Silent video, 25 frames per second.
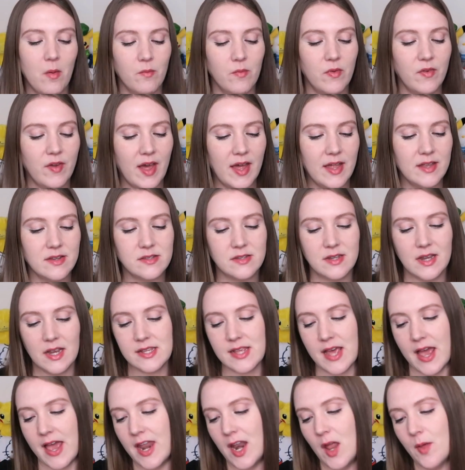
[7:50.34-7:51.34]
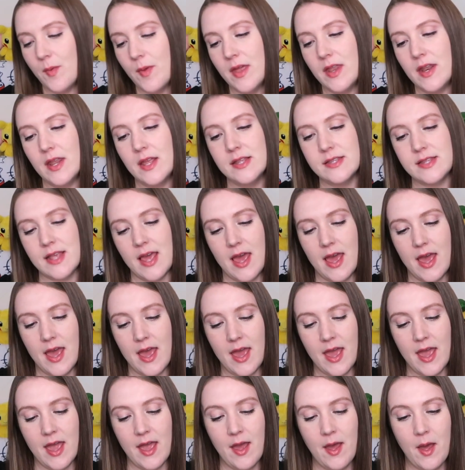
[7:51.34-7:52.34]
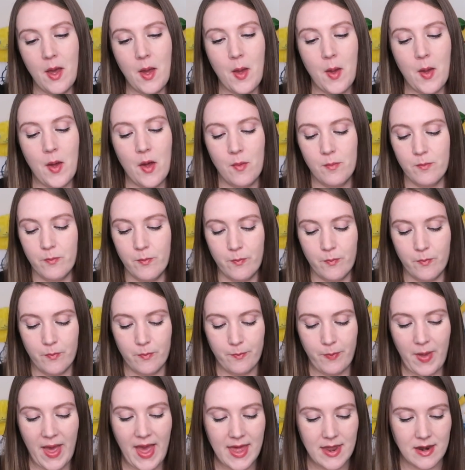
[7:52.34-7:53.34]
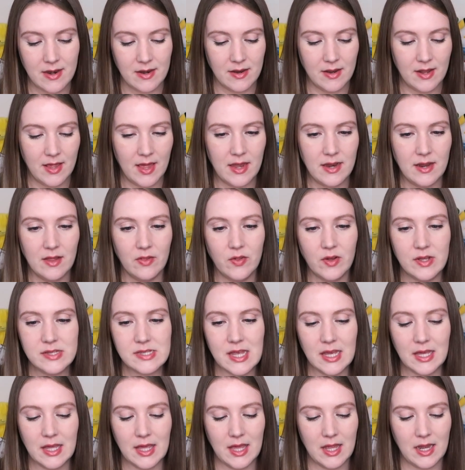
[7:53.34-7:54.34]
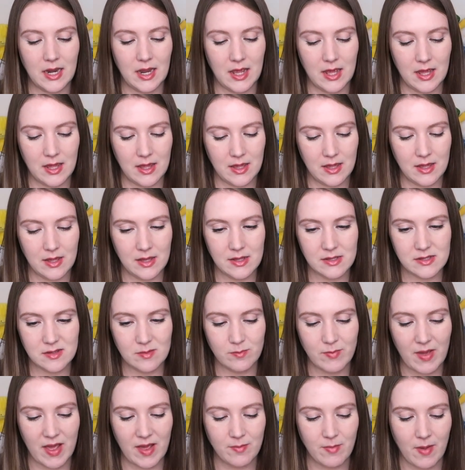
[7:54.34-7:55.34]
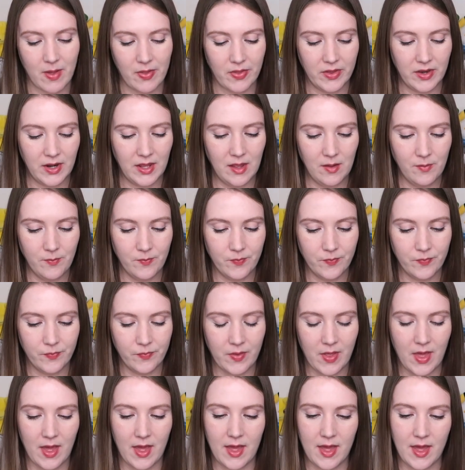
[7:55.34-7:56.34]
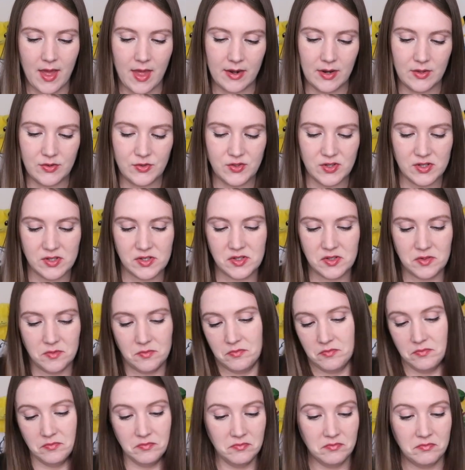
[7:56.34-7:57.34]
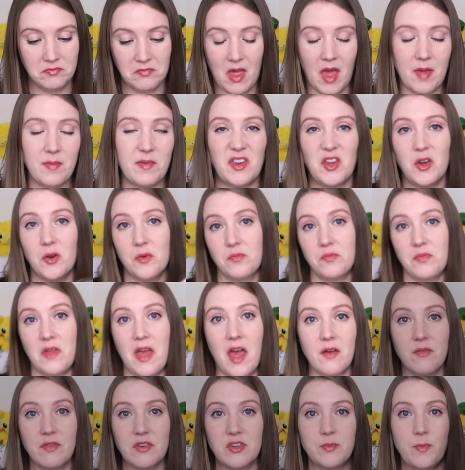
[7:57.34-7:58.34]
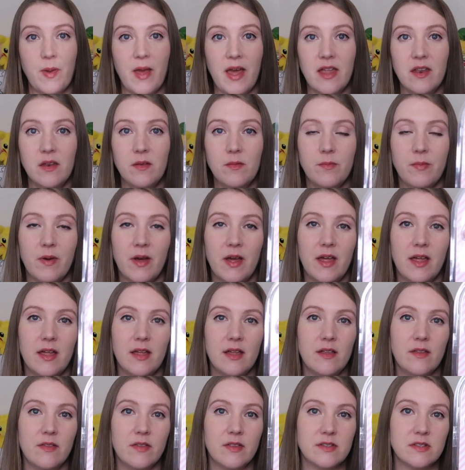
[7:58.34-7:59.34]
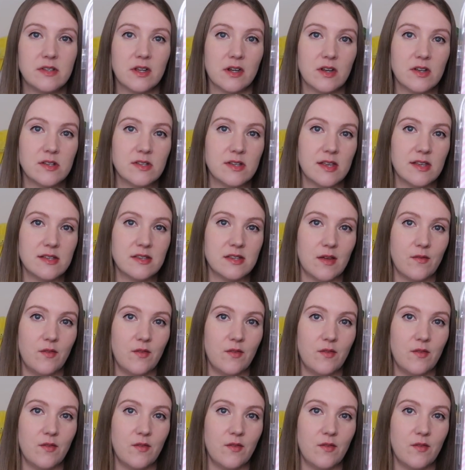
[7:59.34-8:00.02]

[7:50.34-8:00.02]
Moving on to the next item. It is a pen. And it looks like it is May Melody. And it's just... I mean, your average pen, but the sticker says